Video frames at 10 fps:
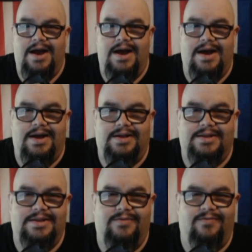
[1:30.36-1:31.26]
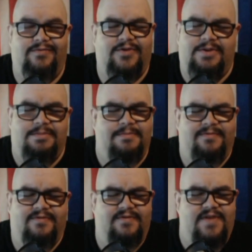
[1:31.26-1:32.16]
something
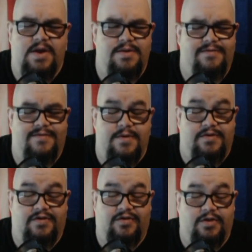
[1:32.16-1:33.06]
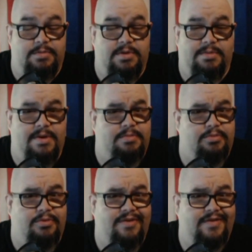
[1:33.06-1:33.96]
very, very stupid about
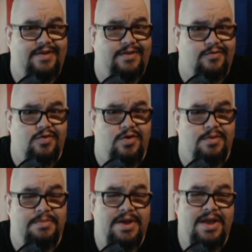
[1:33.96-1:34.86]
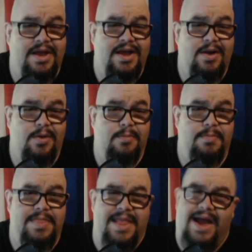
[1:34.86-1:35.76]
President Trump
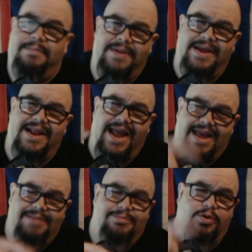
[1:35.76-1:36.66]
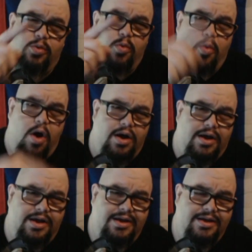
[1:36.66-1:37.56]
not being able to walk